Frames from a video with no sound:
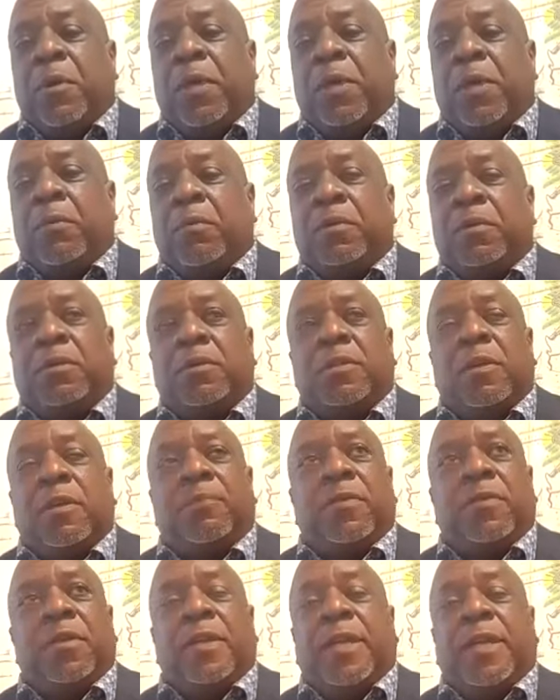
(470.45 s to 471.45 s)
it was
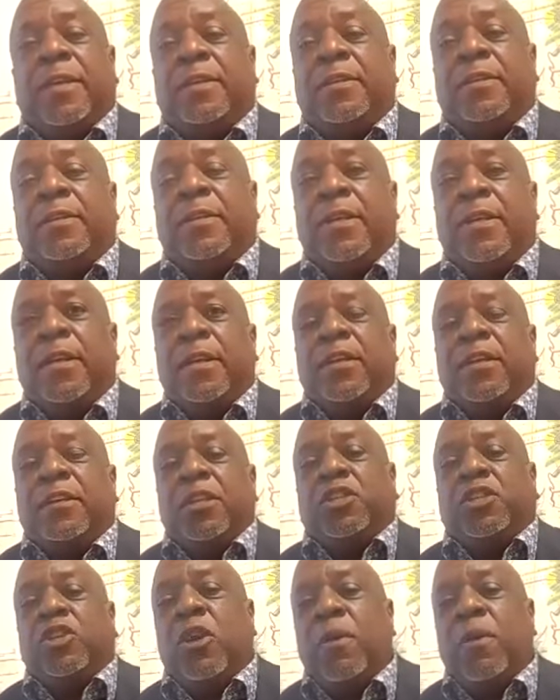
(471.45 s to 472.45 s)
something that
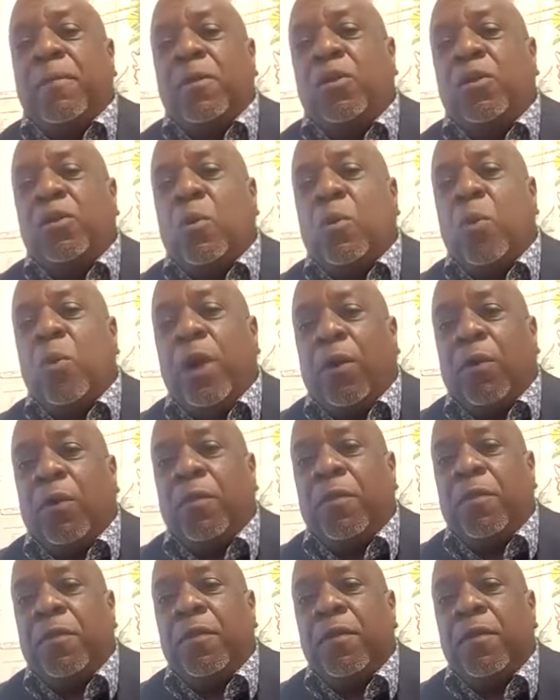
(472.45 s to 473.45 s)
determined your
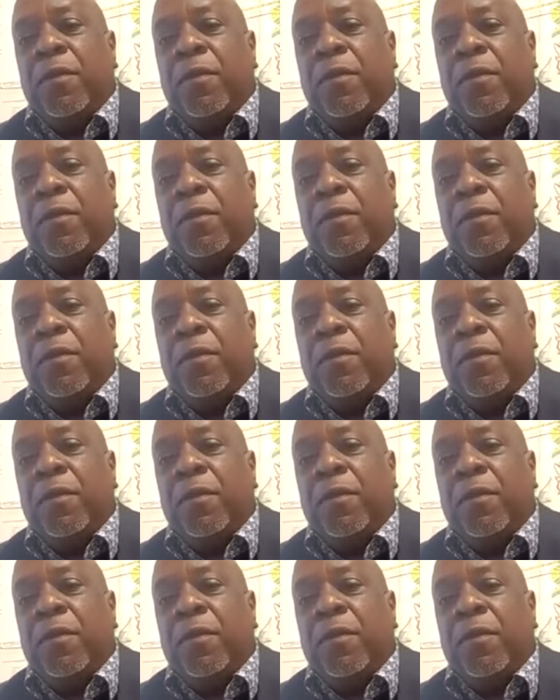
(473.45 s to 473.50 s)
wealth.